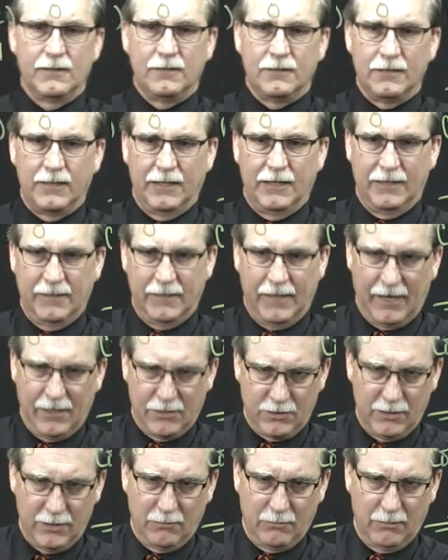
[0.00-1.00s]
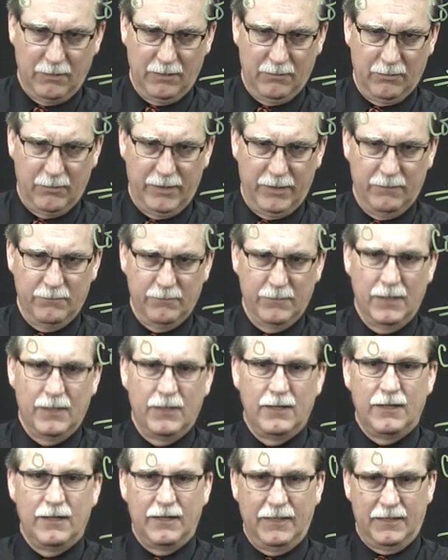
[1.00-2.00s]
in a Nash equilibrium
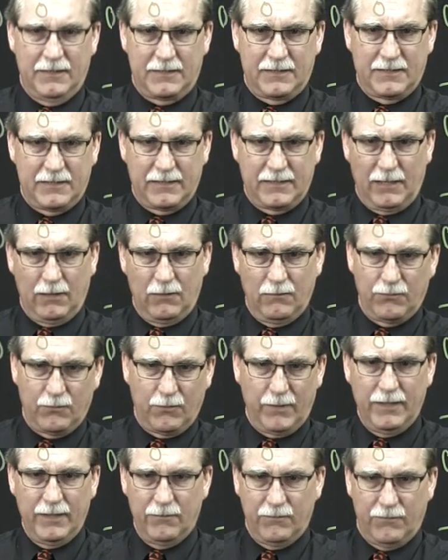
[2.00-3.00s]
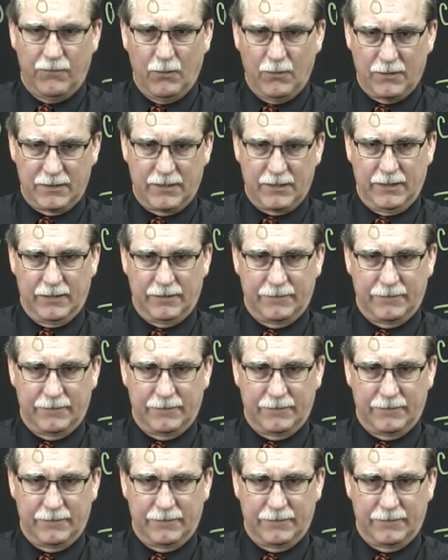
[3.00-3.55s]
is self-reinforcing